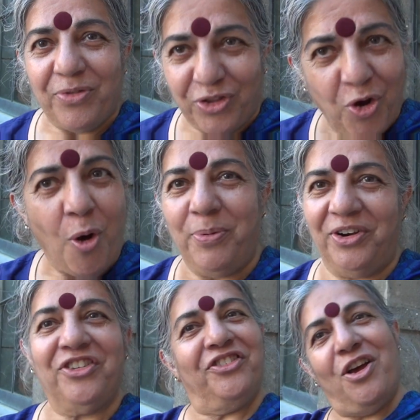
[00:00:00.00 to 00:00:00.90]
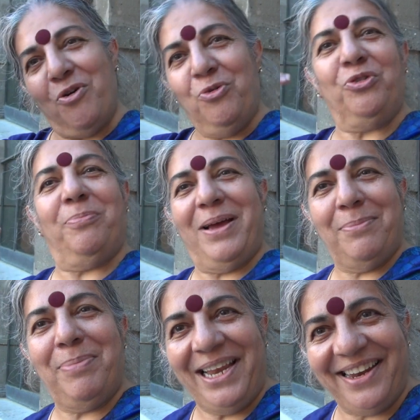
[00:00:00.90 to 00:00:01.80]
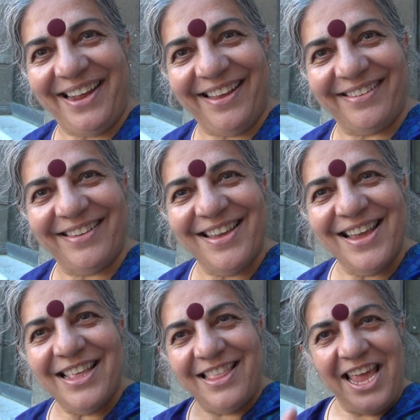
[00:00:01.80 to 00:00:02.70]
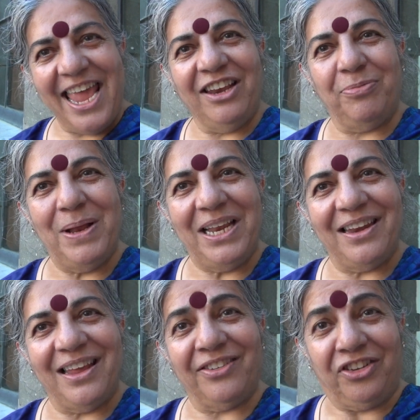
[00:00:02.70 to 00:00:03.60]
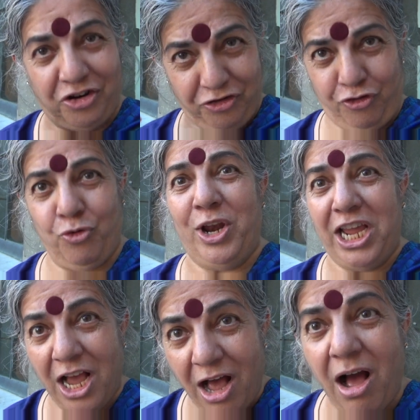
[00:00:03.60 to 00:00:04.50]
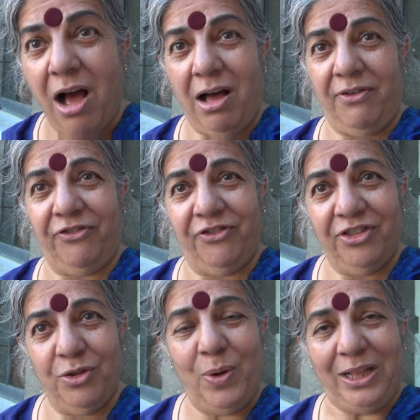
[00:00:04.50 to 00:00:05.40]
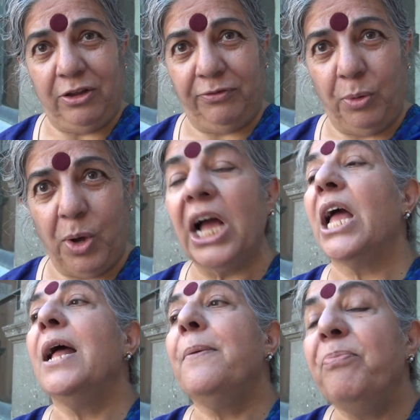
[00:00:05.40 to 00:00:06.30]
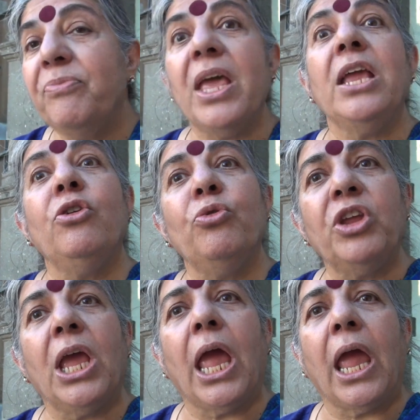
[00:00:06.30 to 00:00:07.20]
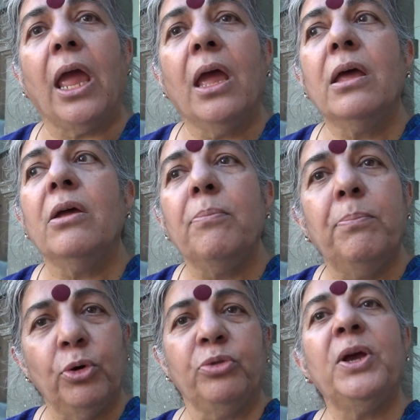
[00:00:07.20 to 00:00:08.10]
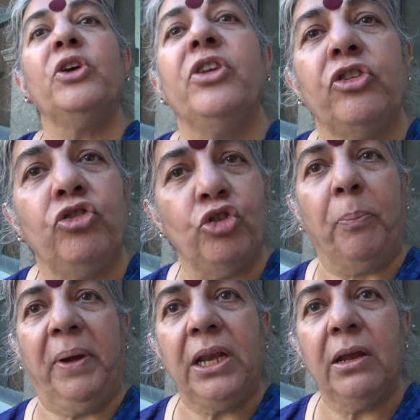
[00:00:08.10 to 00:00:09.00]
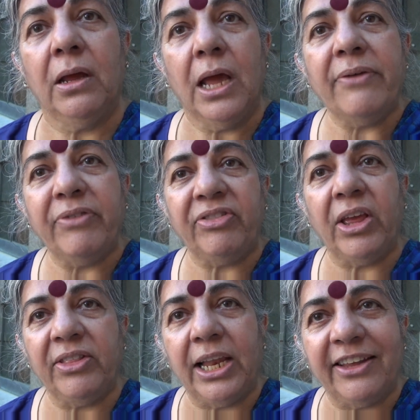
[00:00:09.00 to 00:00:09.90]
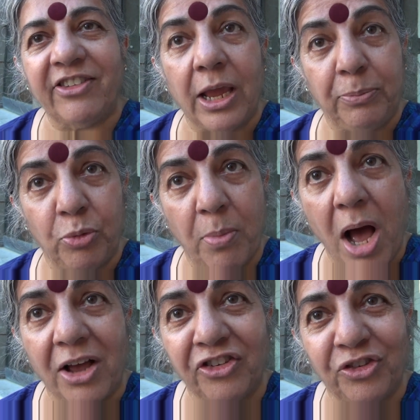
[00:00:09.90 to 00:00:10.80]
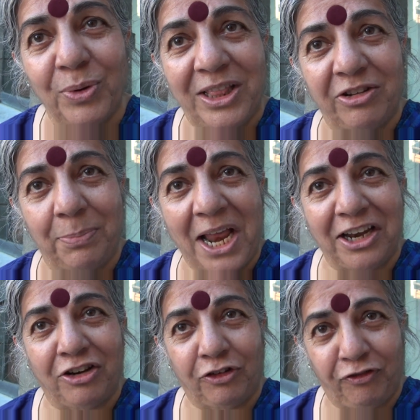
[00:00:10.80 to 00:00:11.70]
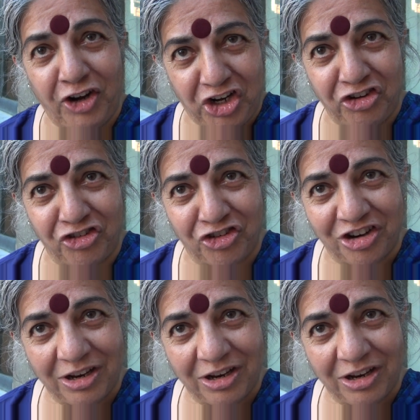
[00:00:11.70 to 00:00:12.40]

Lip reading: The corporations are owned by the billionaires. There are 8 billionaires controlling half the wealth of the world. They don't care. Both because they're stupid and they think they'll escape to Mars when this planet is finished,